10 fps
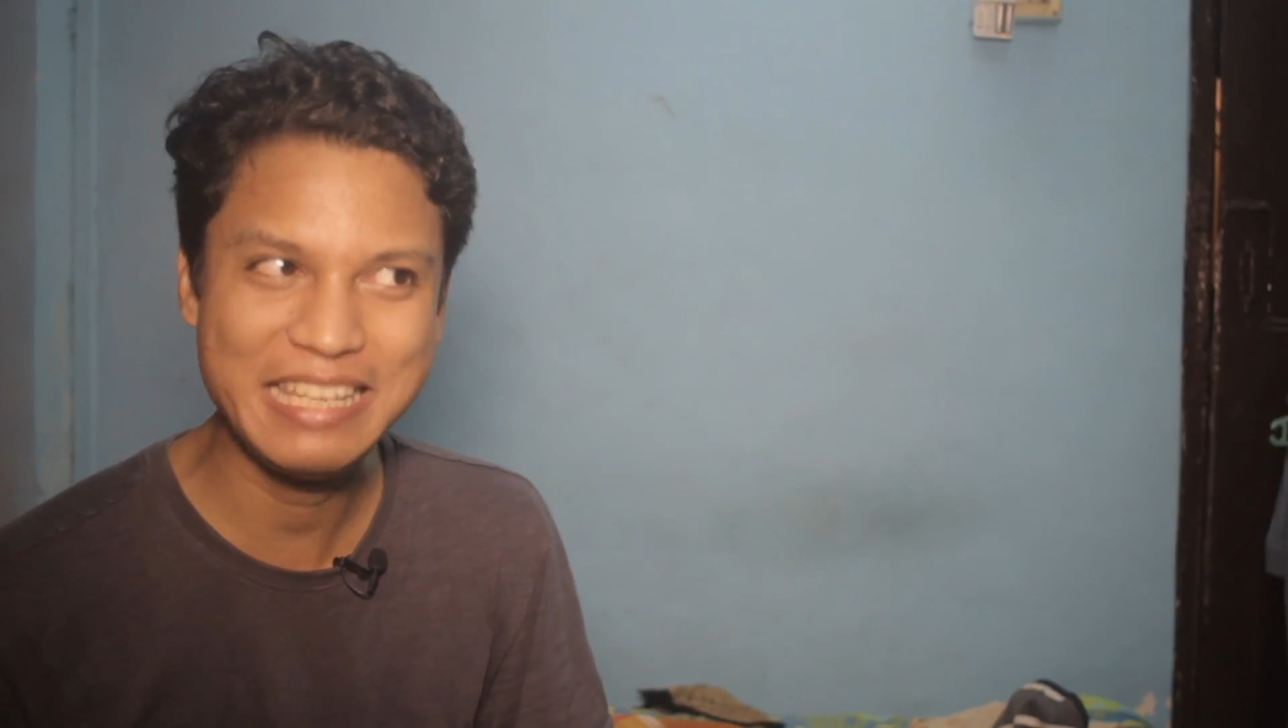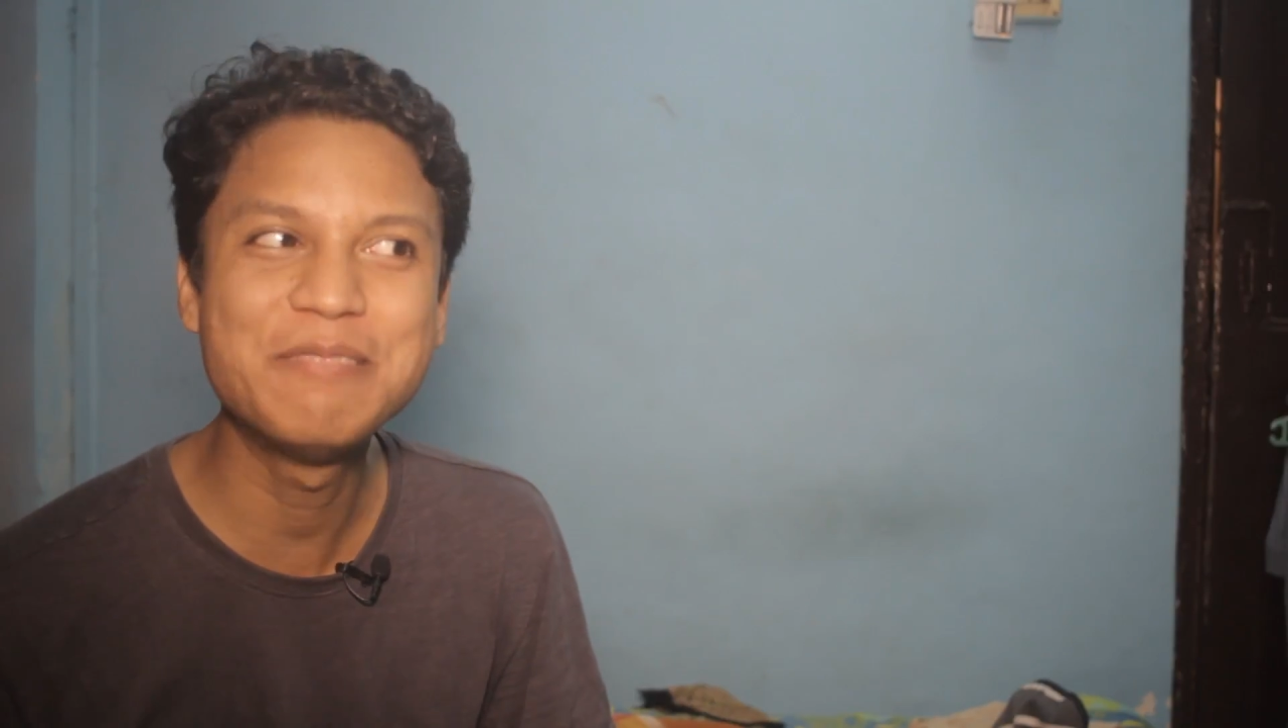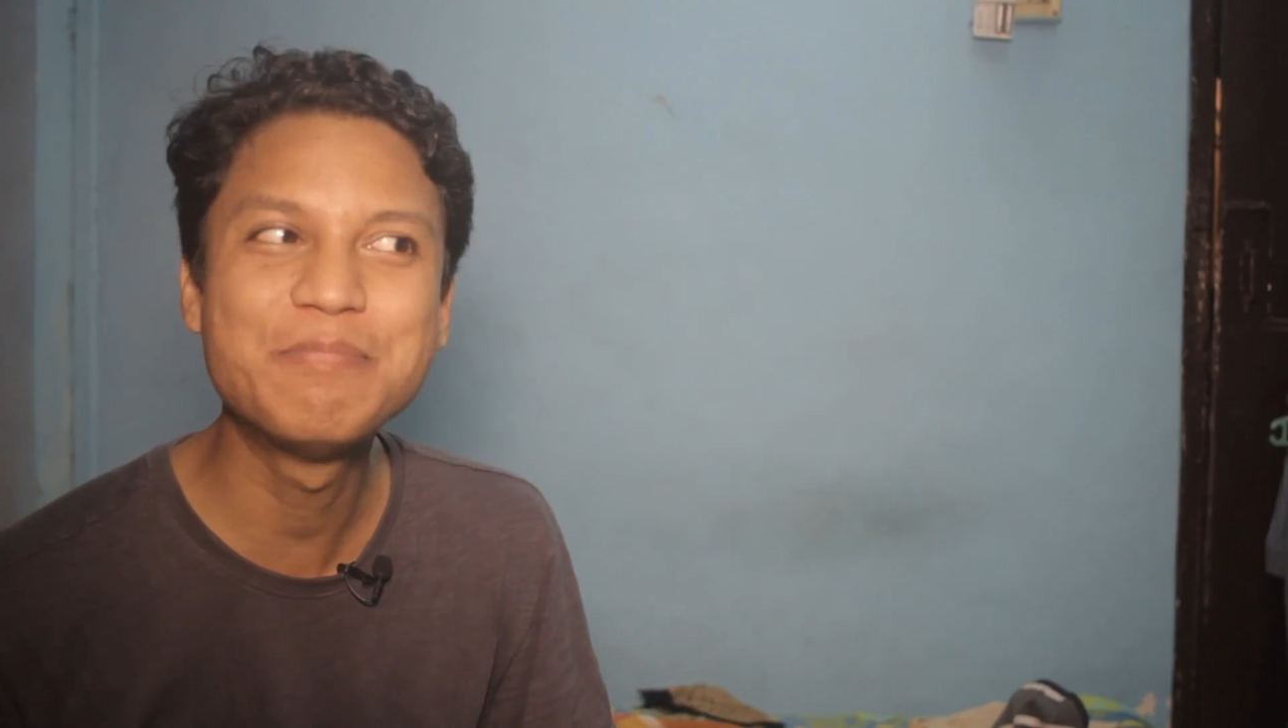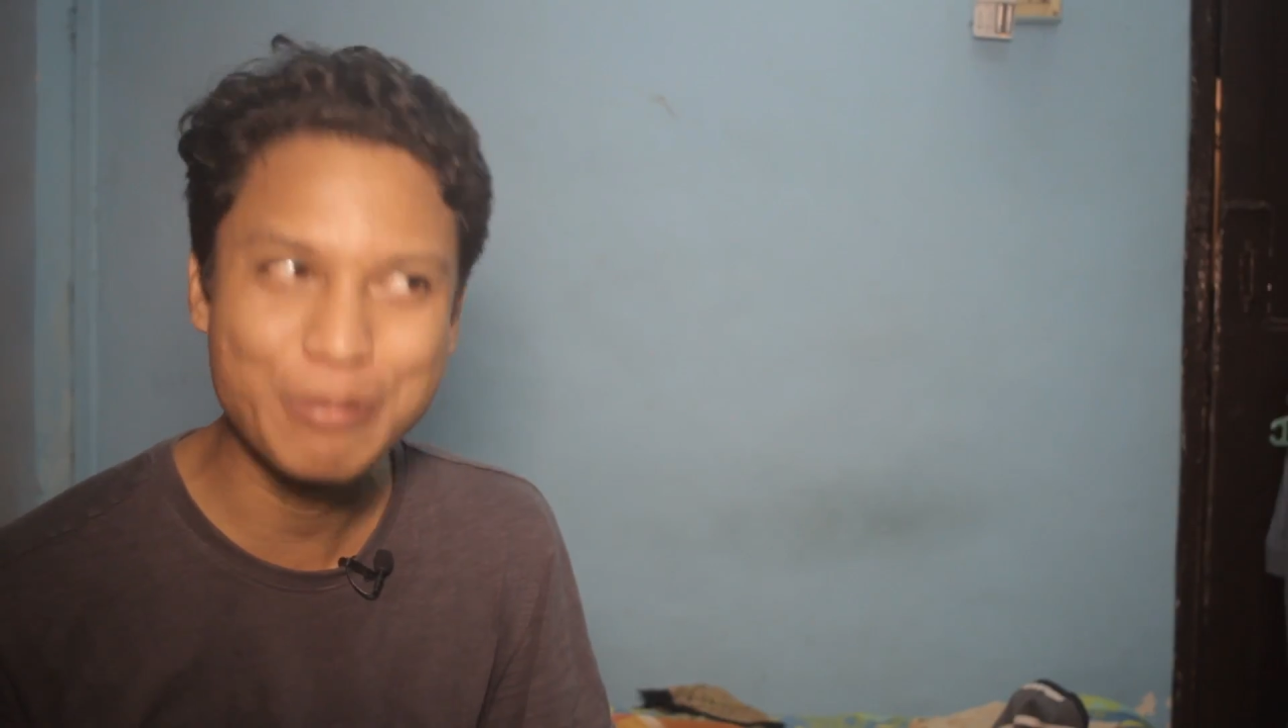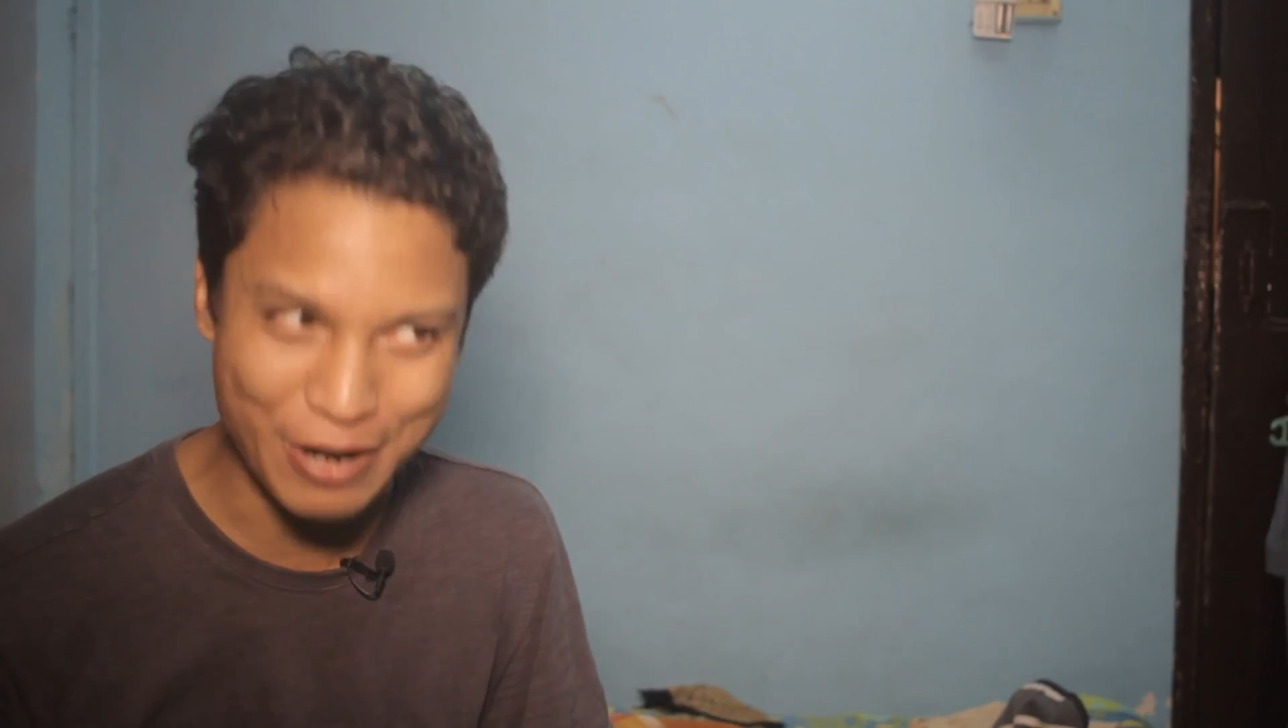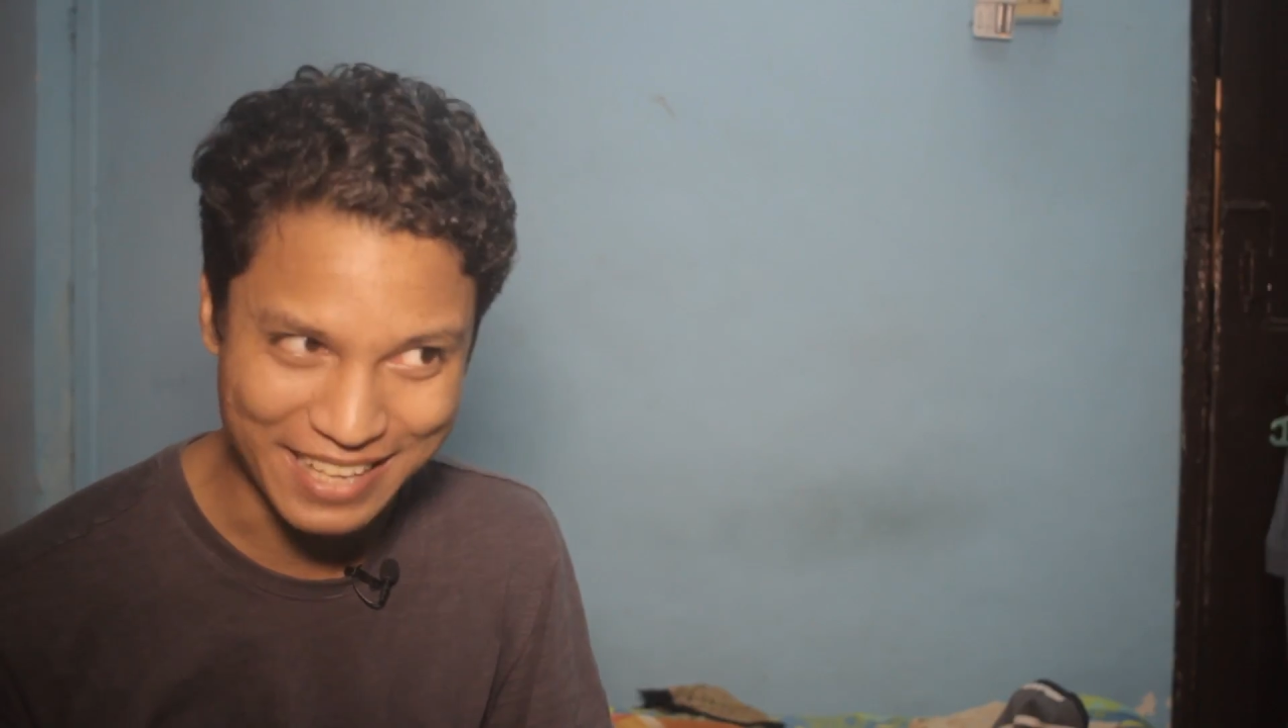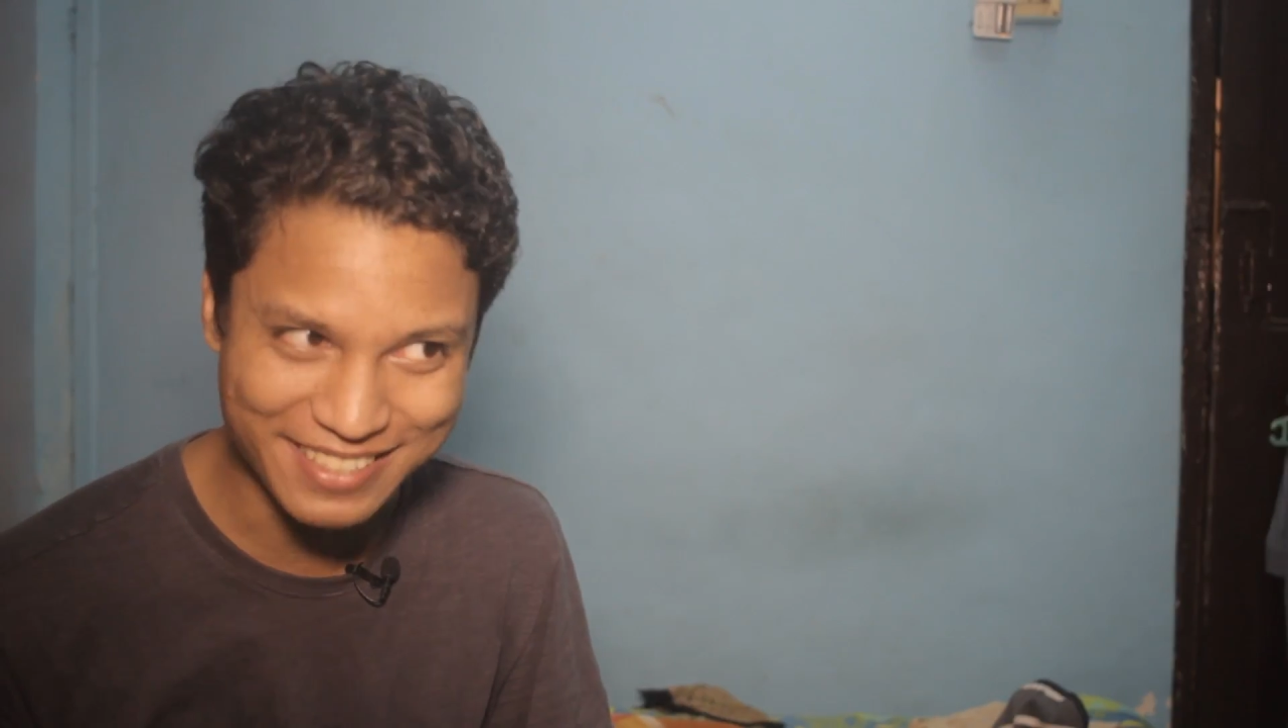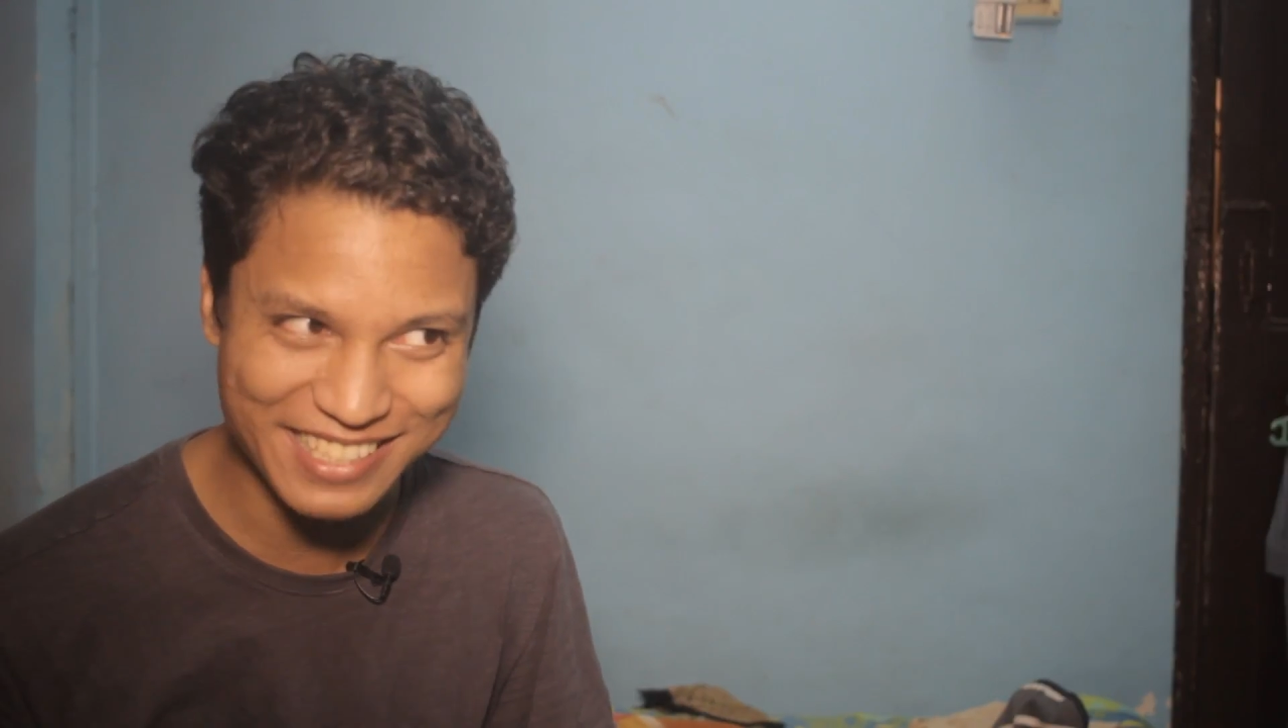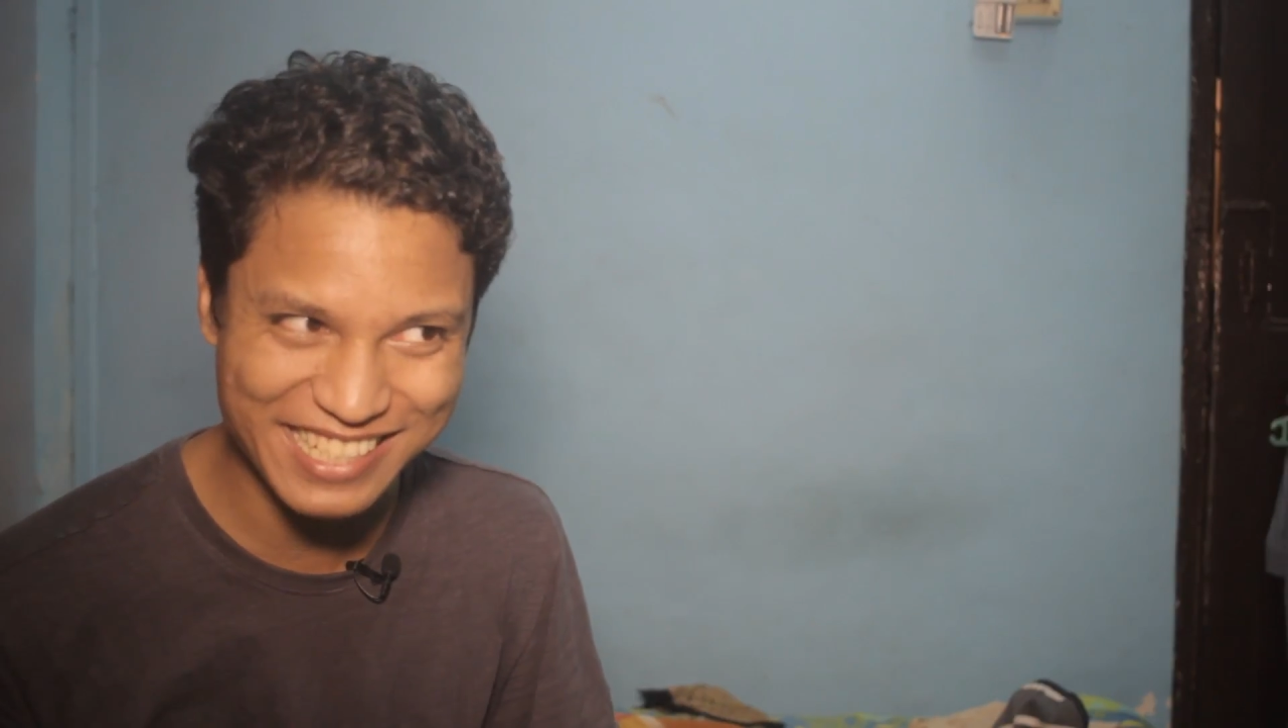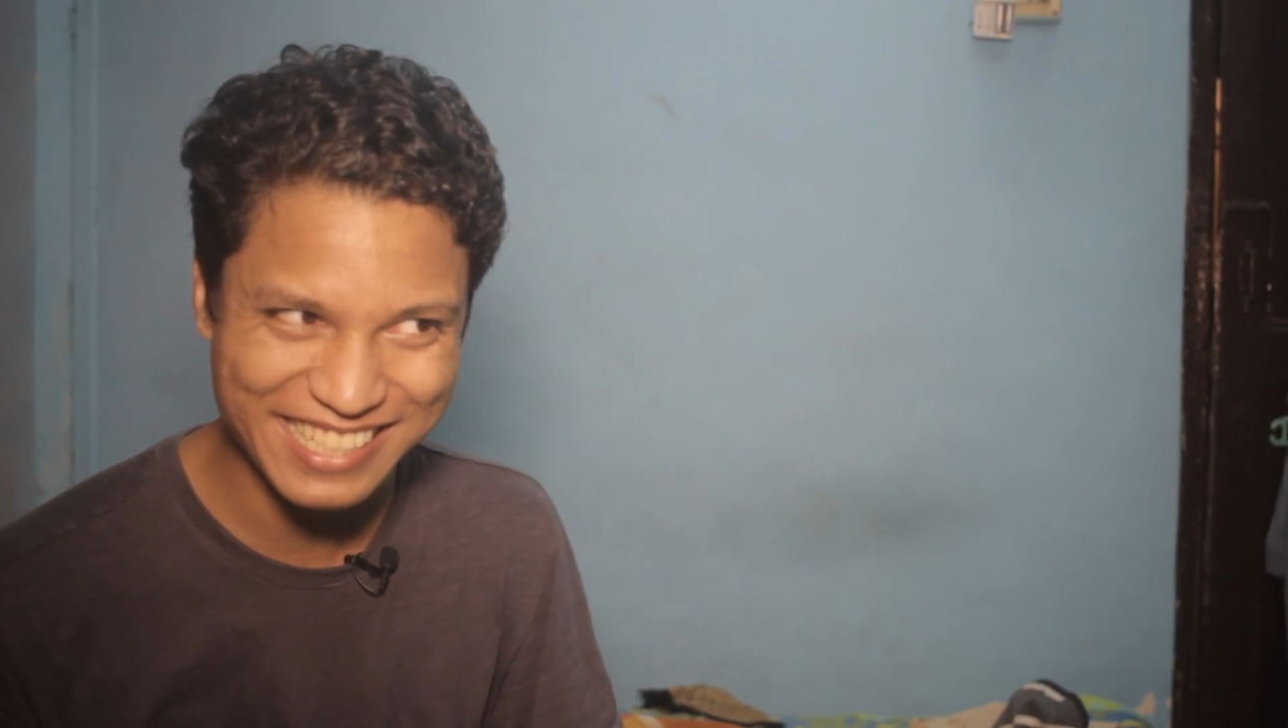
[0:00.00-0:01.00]

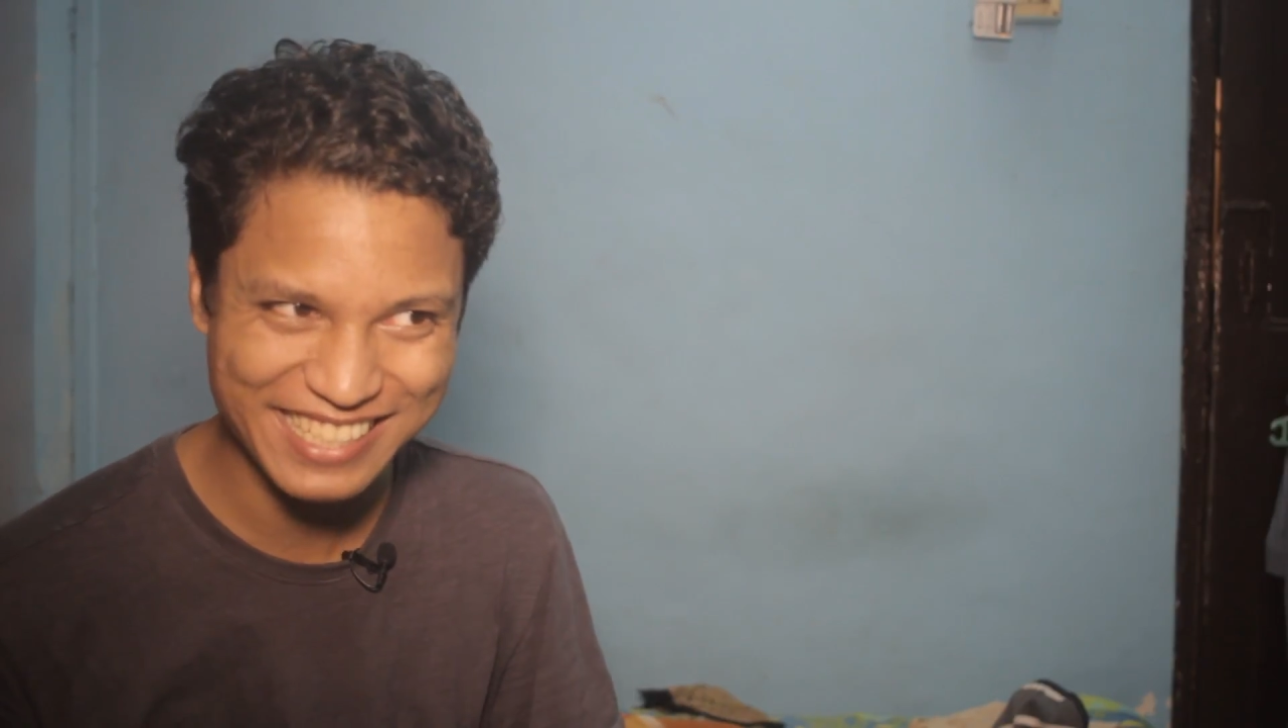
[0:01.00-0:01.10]
impressed.